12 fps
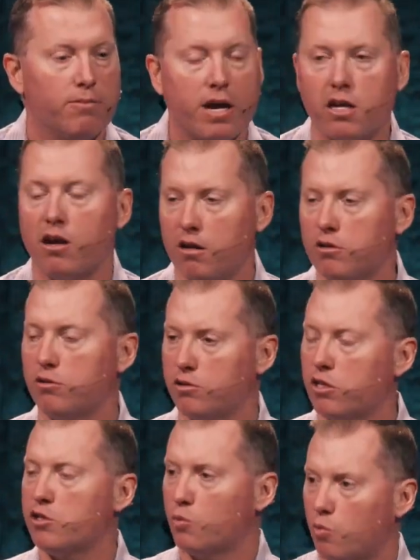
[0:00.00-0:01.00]
May God do
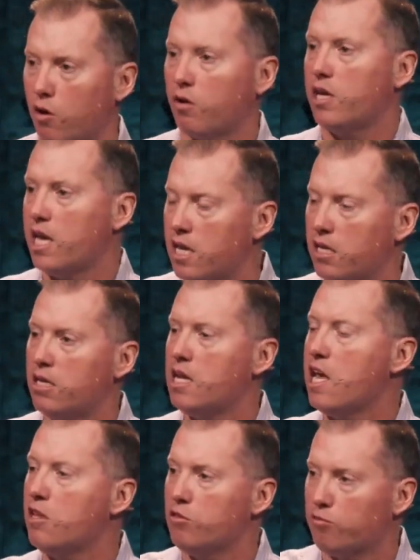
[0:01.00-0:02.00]
such a work
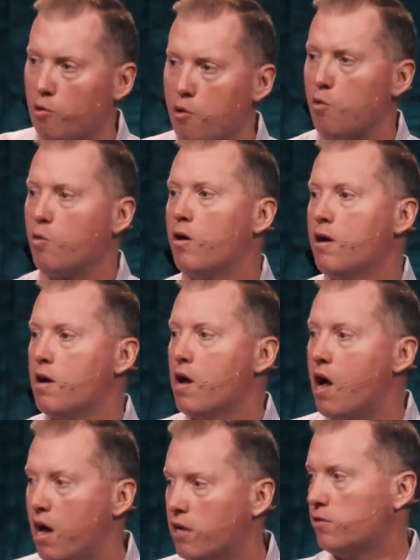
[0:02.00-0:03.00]
in and through
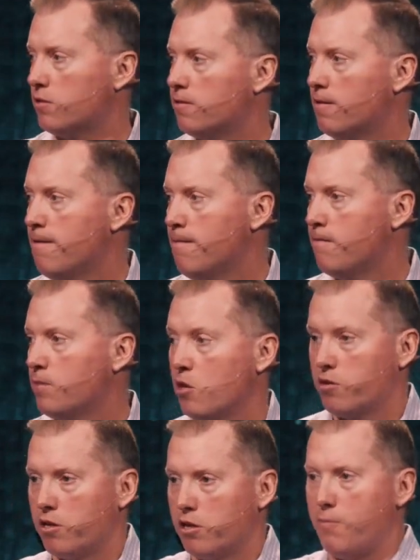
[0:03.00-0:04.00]
us.
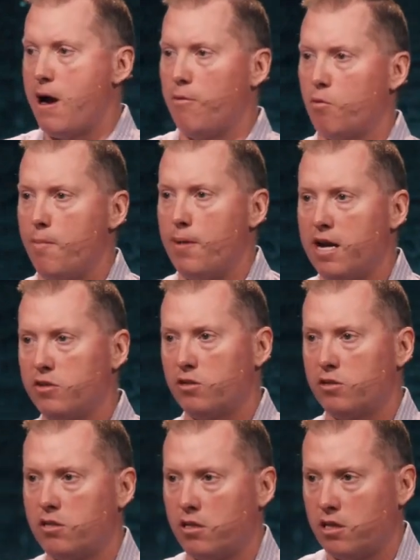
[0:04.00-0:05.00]
You know, the Bible reminds
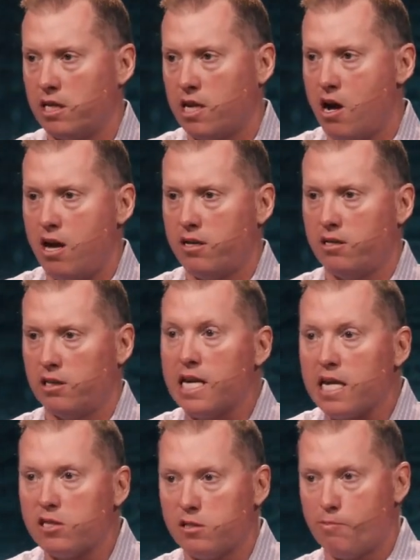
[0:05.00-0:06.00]
us that God
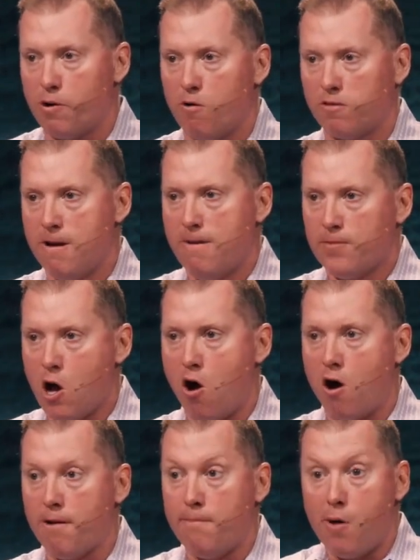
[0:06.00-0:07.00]
links both
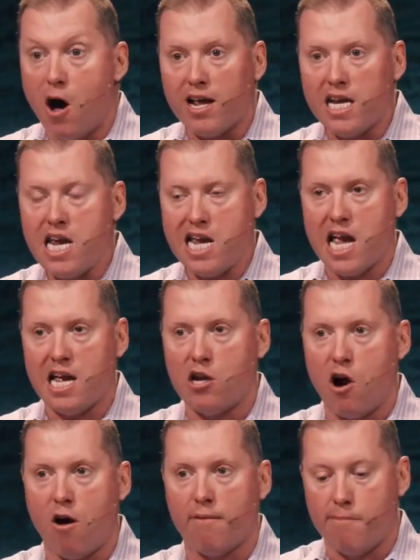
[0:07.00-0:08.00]
our body
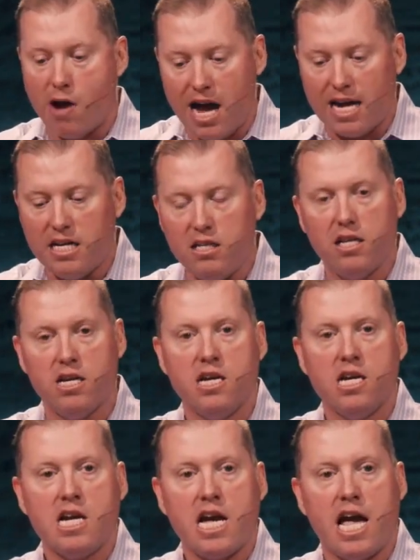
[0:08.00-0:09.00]
and our mind
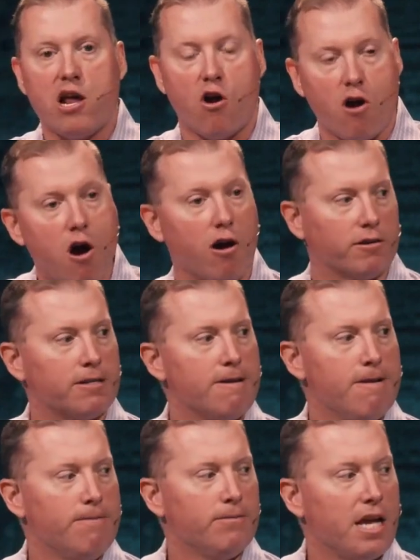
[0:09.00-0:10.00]
and our heart.
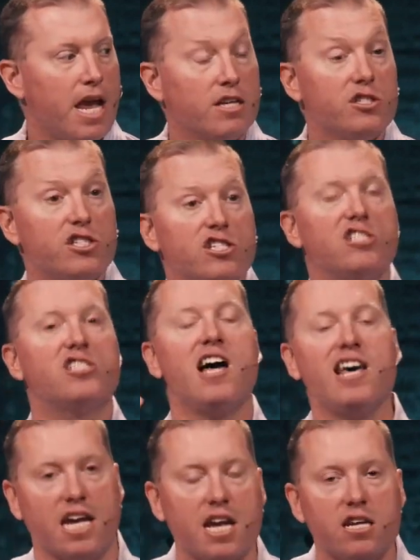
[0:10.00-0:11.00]
And
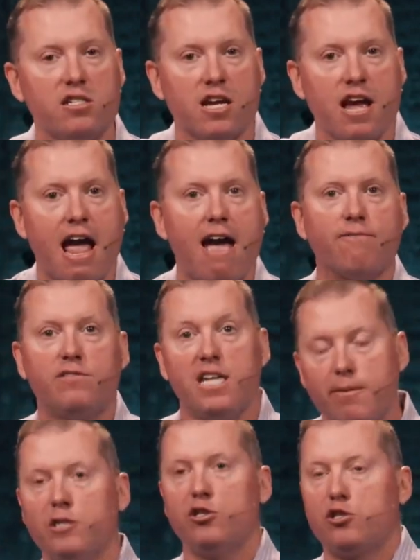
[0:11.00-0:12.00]
studies have
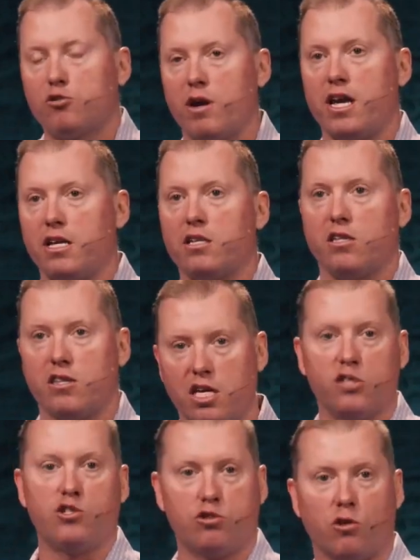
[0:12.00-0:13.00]
demonstrated
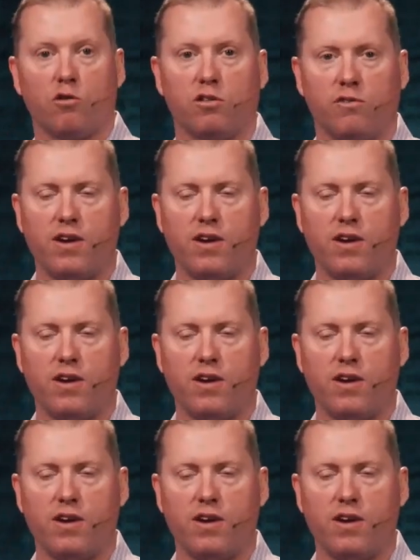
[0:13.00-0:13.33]
this truth.